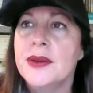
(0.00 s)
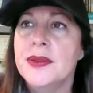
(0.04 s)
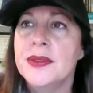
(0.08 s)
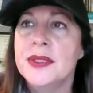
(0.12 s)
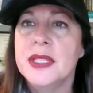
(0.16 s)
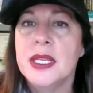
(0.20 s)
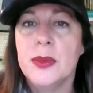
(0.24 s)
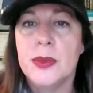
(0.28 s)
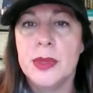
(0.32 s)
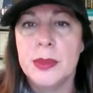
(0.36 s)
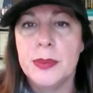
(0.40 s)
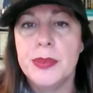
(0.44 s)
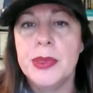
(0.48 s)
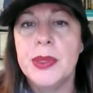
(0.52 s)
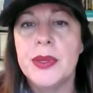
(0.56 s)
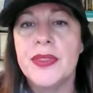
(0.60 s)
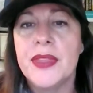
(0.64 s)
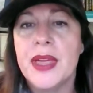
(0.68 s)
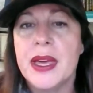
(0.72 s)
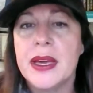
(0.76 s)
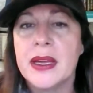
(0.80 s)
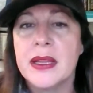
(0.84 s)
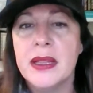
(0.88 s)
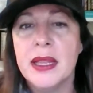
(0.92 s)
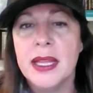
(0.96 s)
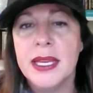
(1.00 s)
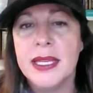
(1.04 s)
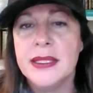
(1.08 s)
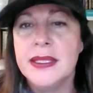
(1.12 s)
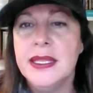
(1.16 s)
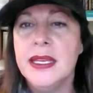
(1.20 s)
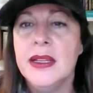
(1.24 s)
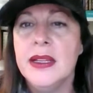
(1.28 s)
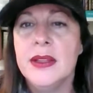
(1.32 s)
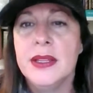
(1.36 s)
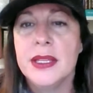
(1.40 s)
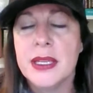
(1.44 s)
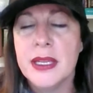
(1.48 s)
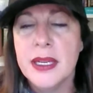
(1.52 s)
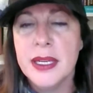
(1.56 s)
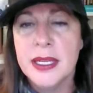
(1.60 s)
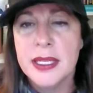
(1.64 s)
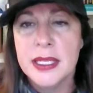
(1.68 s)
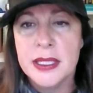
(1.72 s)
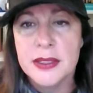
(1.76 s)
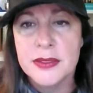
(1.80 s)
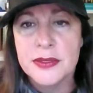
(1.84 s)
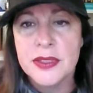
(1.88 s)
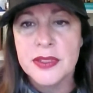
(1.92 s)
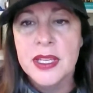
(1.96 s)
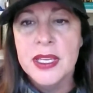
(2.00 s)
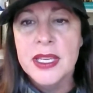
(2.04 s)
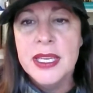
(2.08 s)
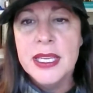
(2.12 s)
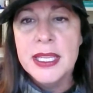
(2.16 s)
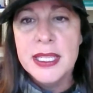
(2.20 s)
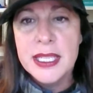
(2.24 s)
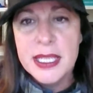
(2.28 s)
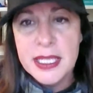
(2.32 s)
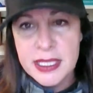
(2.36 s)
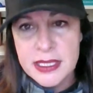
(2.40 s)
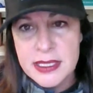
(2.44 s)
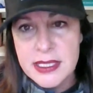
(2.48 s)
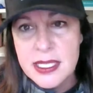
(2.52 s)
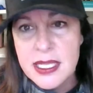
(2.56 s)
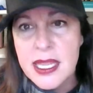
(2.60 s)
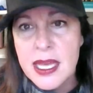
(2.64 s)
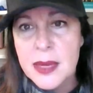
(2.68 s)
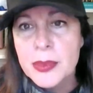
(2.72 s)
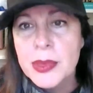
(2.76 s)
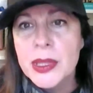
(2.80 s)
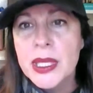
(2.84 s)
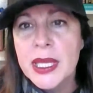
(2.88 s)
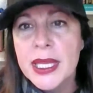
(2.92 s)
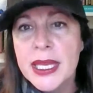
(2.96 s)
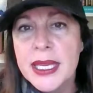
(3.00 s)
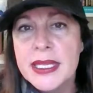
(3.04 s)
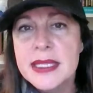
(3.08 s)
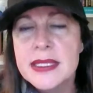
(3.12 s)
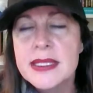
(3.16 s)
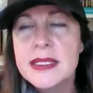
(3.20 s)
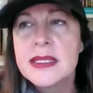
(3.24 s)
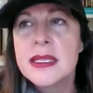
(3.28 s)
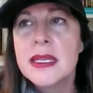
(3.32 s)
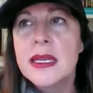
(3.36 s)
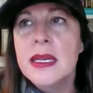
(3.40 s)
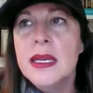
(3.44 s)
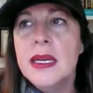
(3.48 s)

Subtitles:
until we build that clientele and kind of get it to that place.